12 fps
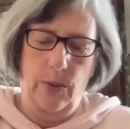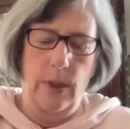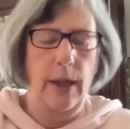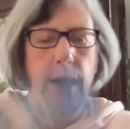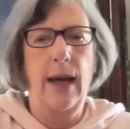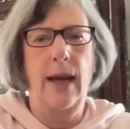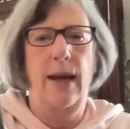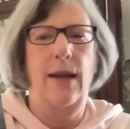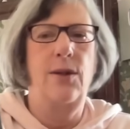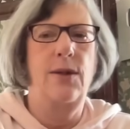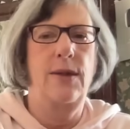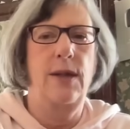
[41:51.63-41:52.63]
Okay,
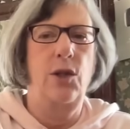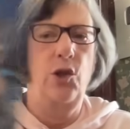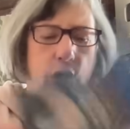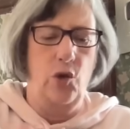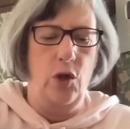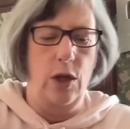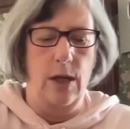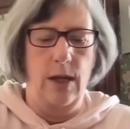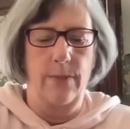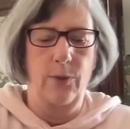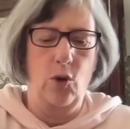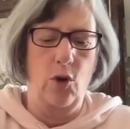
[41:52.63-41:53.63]
decision
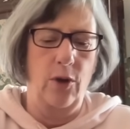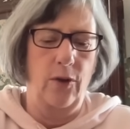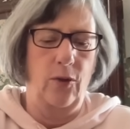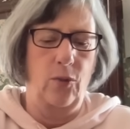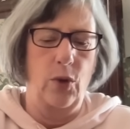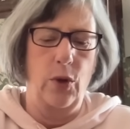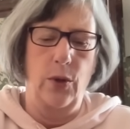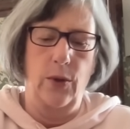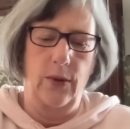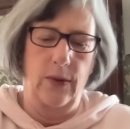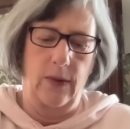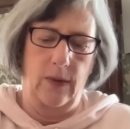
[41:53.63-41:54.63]
time,
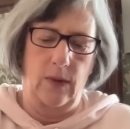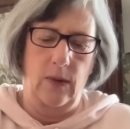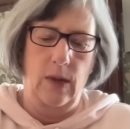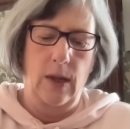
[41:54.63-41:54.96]
crossroads,